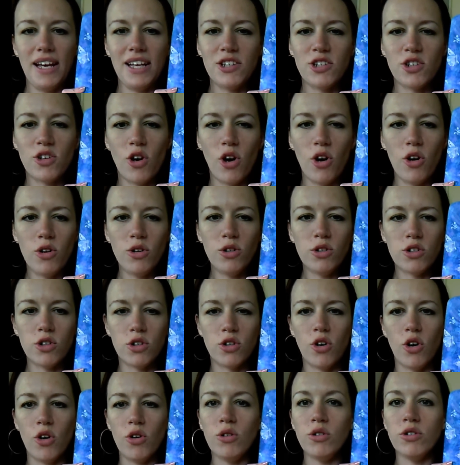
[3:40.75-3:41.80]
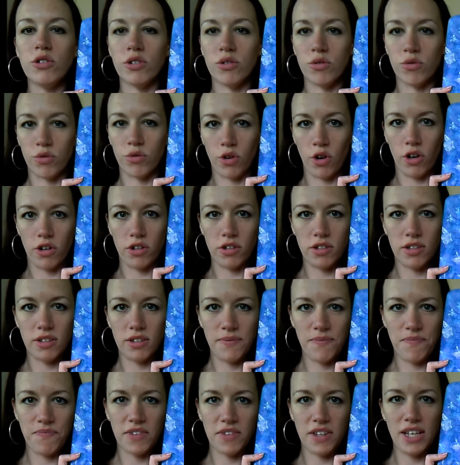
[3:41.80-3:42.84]
It's called Goldenrod.
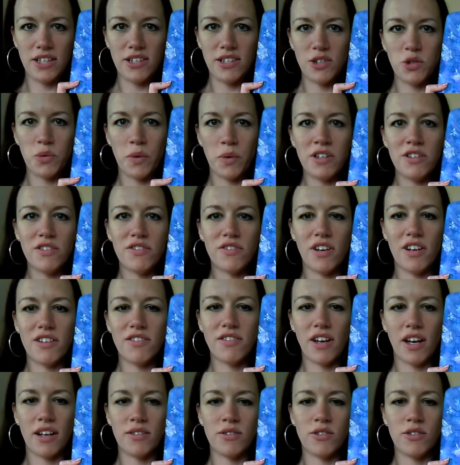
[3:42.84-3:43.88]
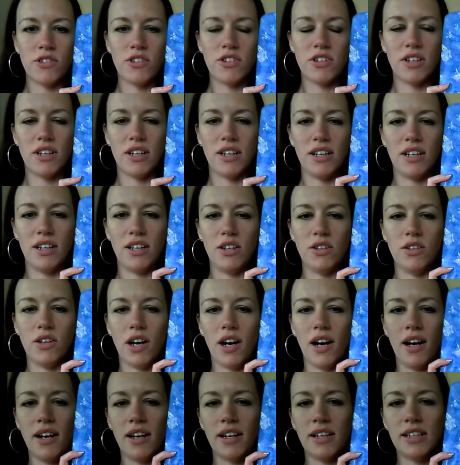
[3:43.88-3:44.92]
It's a 25 count
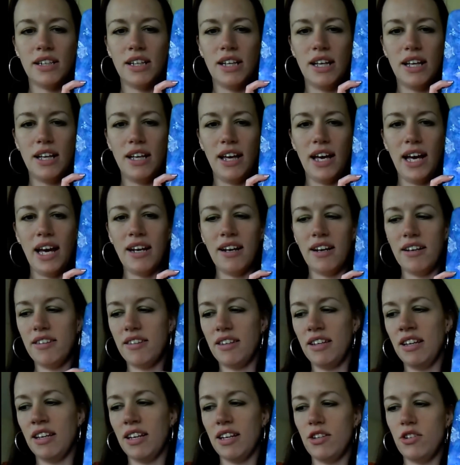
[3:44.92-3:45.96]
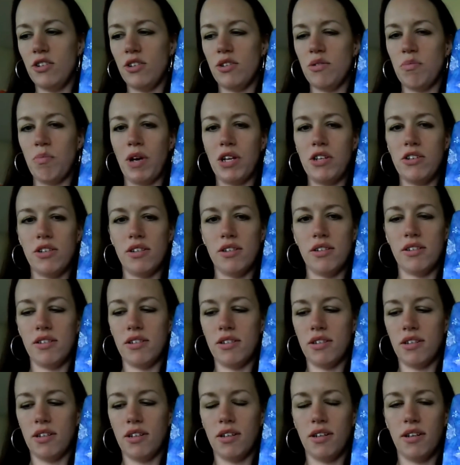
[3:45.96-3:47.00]
Lugana, and I think it just
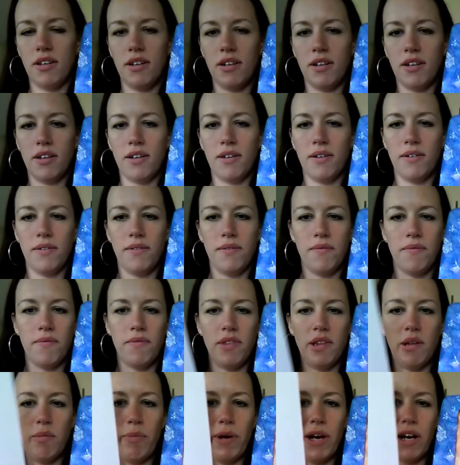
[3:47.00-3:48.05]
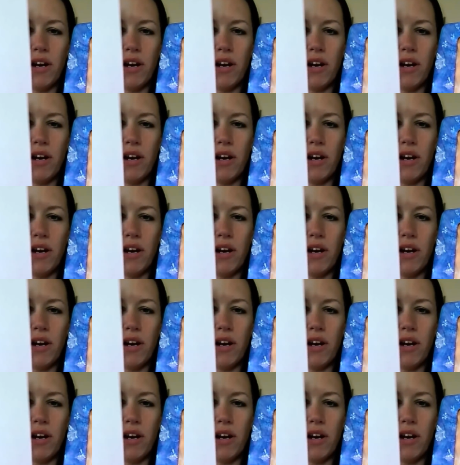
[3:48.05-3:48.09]
matches the